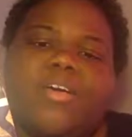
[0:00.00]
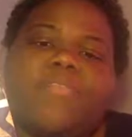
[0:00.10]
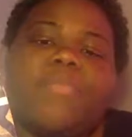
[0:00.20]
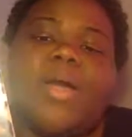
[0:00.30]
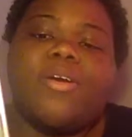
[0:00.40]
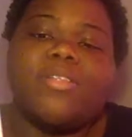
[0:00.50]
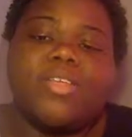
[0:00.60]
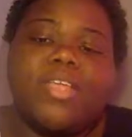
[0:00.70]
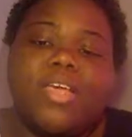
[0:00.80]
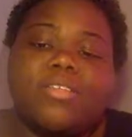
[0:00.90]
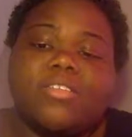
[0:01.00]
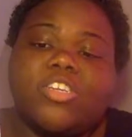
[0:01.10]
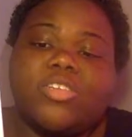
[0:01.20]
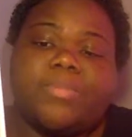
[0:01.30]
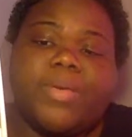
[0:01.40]
of my early days of
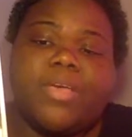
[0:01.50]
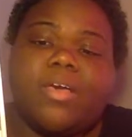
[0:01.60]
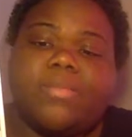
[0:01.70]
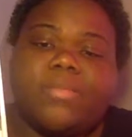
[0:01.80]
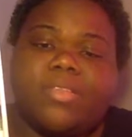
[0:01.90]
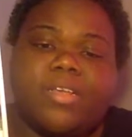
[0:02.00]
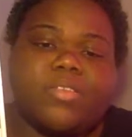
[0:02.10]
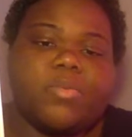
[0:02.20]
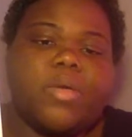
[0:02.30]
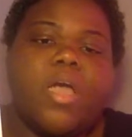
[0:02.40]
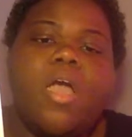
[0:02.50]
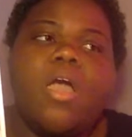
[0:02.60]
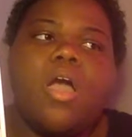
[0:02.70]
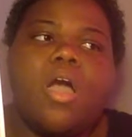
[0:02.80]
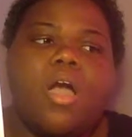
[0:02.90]
just being obsessed with
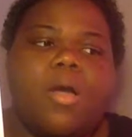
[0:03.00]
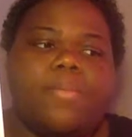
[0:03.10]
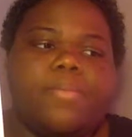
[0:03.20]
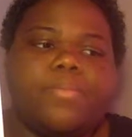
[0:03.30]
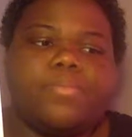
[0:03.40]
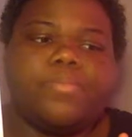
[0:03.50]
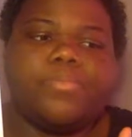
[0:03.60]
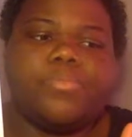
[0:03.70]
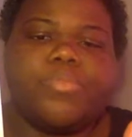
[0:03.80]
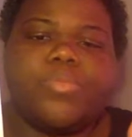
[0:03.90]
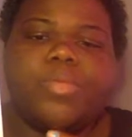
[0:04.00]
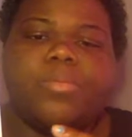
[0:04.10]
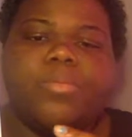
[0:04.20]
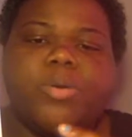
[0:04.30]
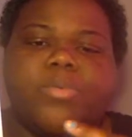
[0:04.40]
um
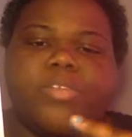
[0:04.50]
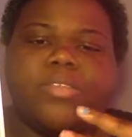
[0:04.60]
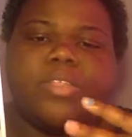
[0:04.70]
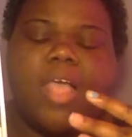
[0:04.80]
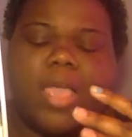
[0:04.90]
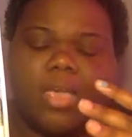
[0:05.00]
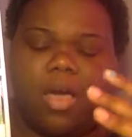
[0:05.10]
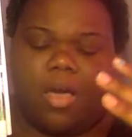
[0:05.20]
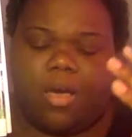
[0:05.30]
movies like